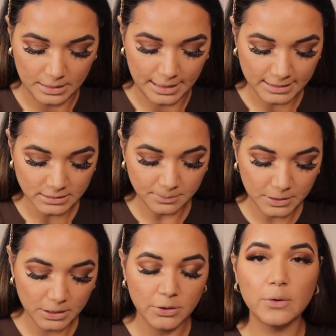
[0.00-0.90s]
next I'm
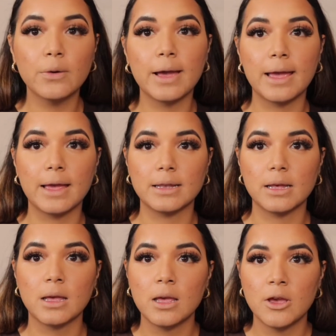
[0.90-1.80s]
gonna go and
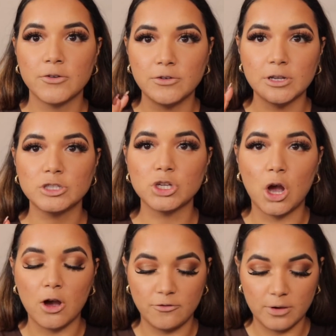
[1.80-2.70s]
finish
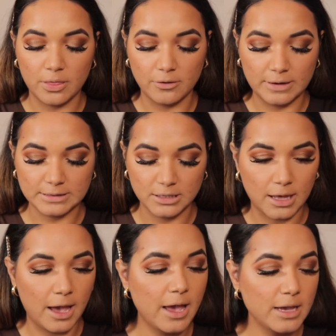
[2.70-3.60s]
off the rest of the
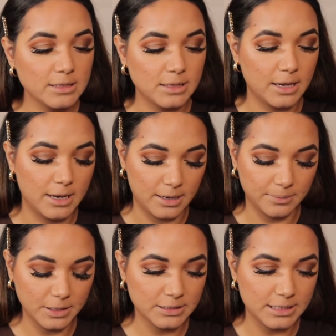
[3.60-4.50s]
eyes, and I'm
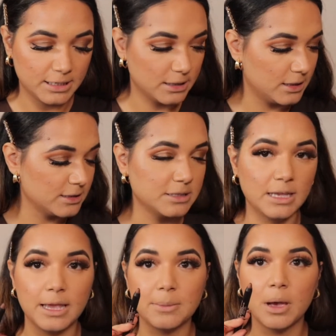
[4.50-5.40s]
gonna take the
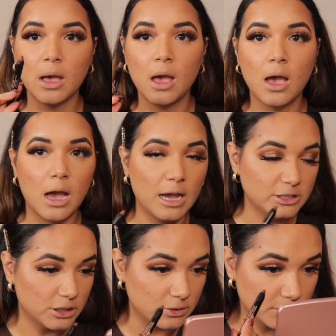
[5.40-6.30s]
same
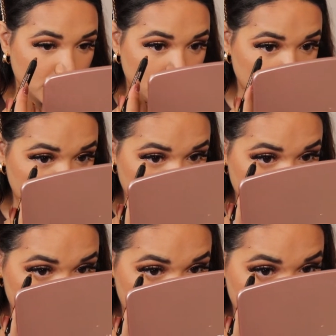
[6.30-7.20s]
eyeshadow stick
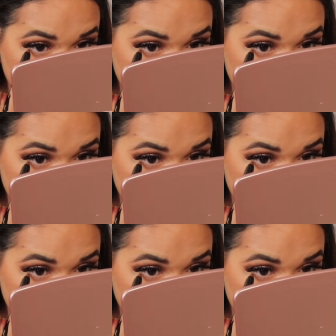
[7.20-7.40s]
and